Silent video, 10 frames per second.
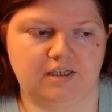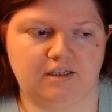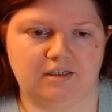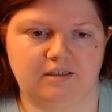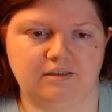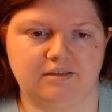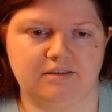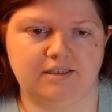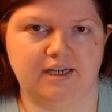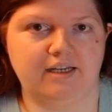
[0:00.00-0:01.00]
the
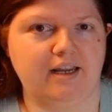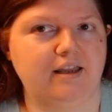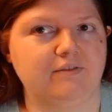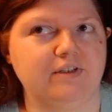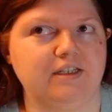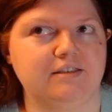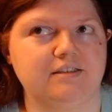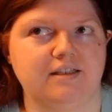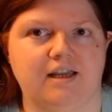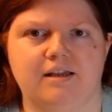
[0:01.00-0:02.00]
DNA
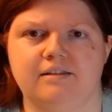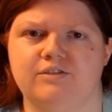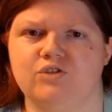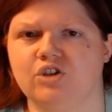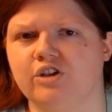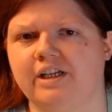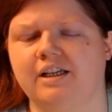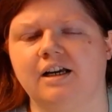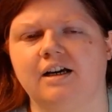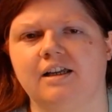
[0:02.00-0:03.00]
evidence that the jury
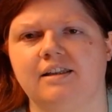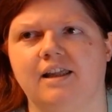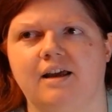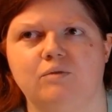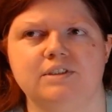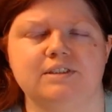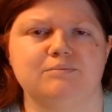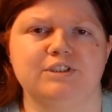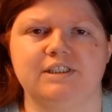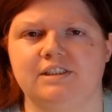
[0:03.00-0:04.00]
got that
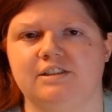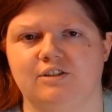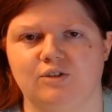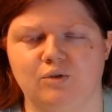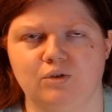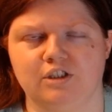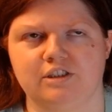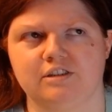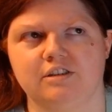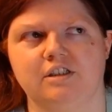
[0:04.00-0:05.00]
wasn't presented in
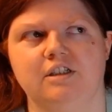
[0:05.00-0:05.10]
court